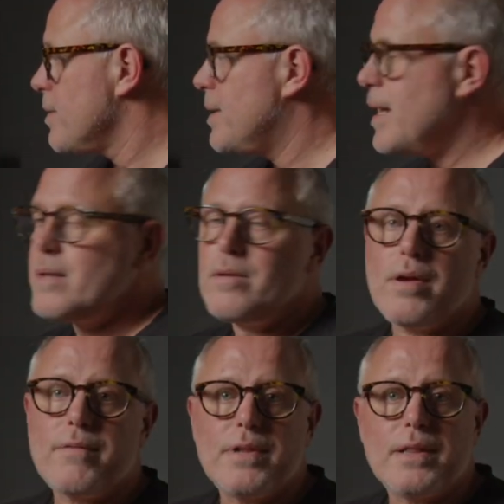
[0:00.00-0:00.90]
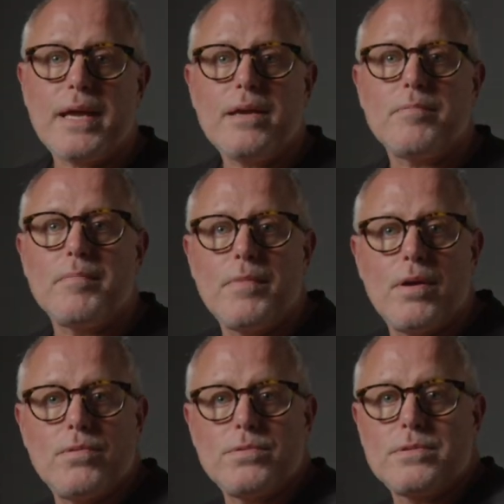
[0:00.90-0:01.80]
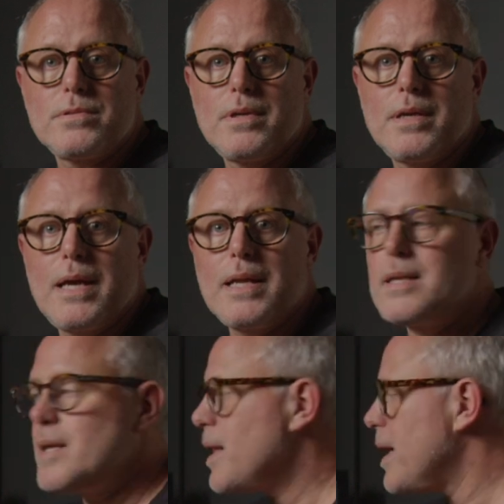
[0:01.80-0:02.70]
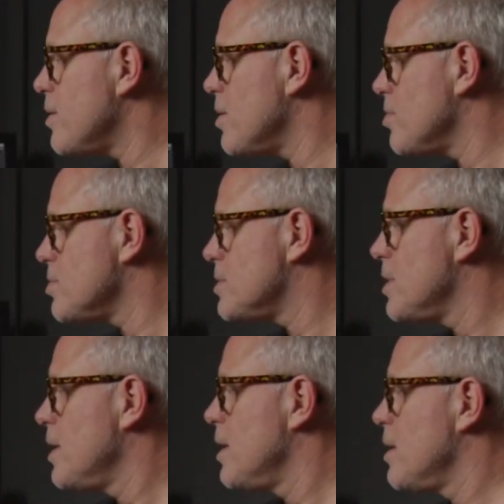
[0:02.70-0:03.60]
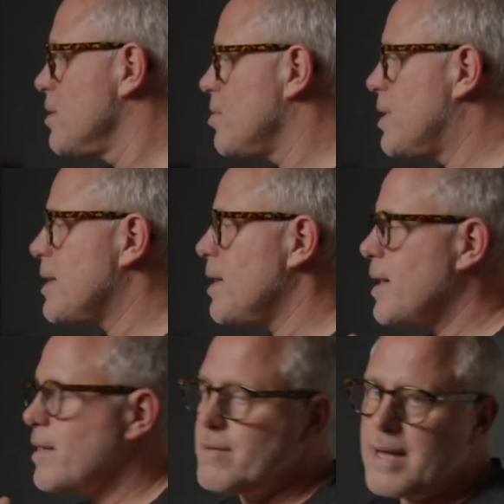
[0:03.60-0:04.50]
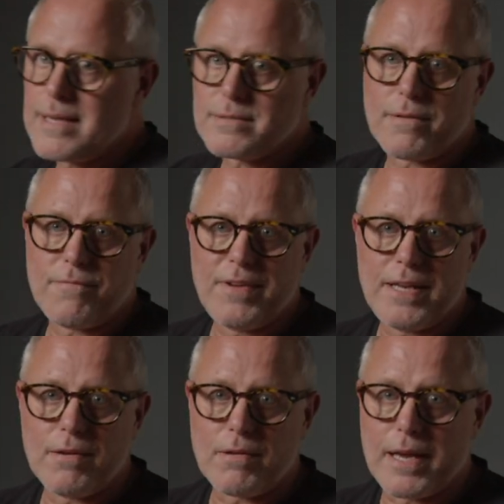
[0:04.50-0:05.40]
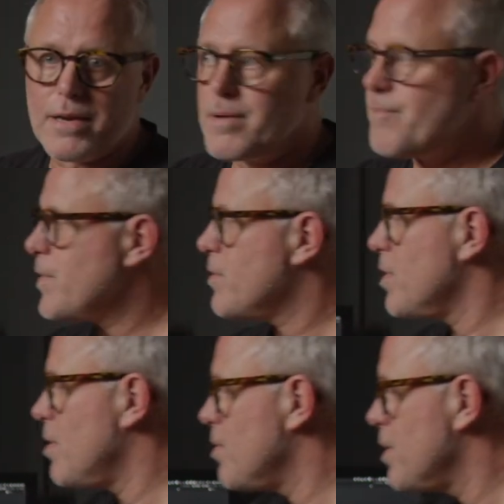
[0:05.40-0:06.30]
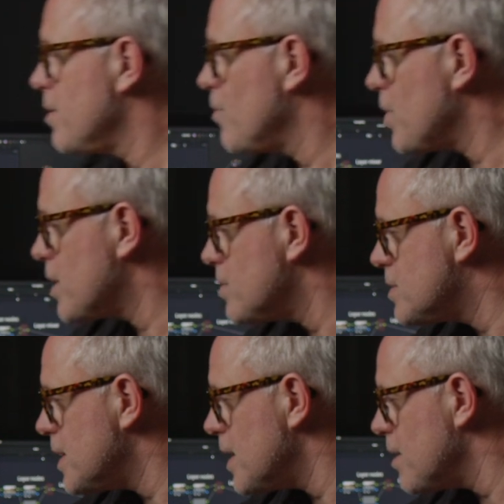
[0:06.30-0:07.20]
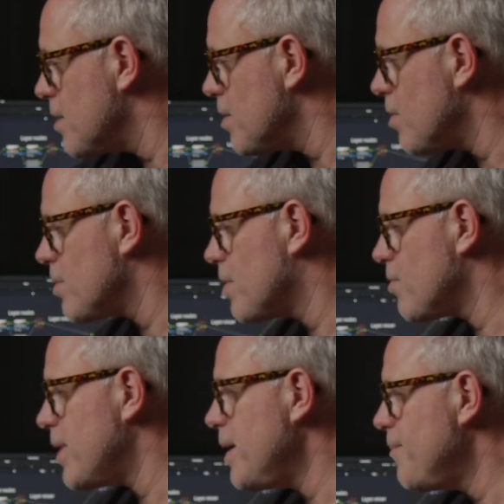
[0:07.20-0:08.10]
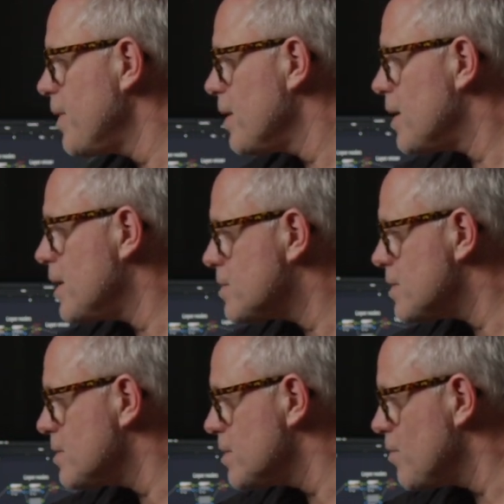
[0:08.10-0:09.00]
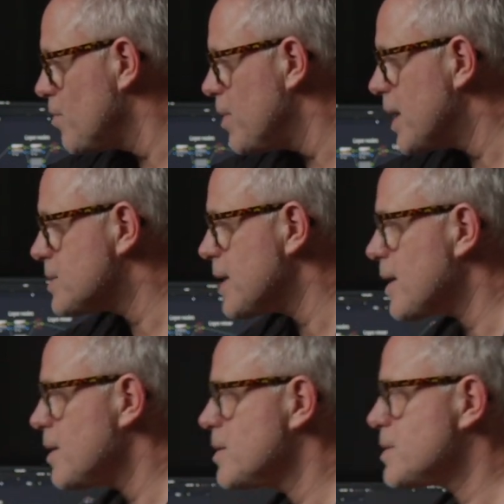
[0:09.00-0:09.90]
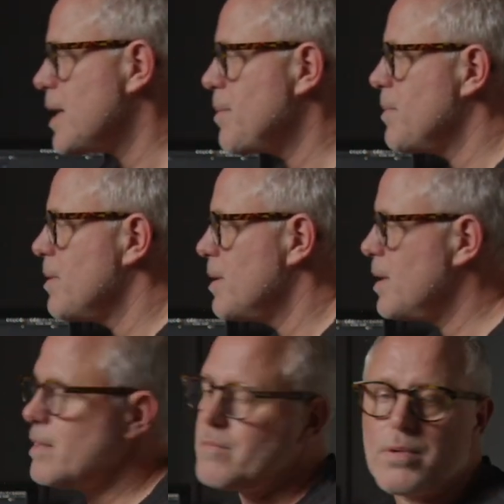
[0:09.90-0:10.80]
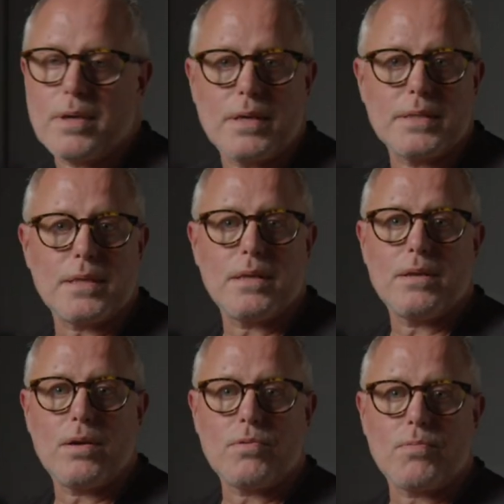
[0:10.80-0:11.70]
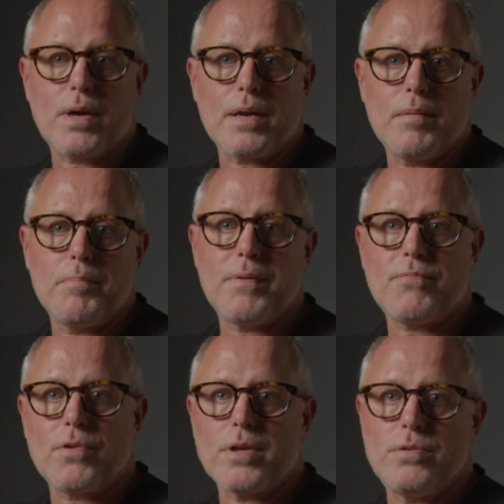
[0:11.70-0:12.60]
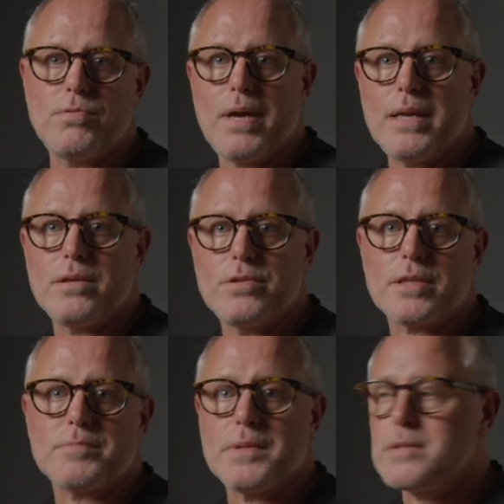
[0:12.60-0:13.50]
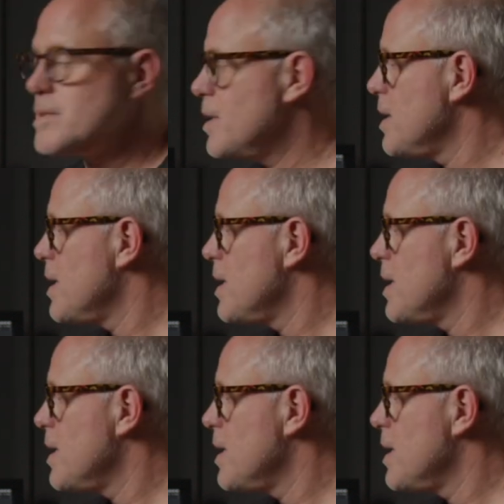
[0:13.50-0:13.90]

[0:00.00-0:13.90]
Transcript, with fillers: Then you have the layer nodes. And in the layer nodes, you get like an extra video layer. So what you see in node 3 is exactly the same what is in node 1 before you do any adjustments.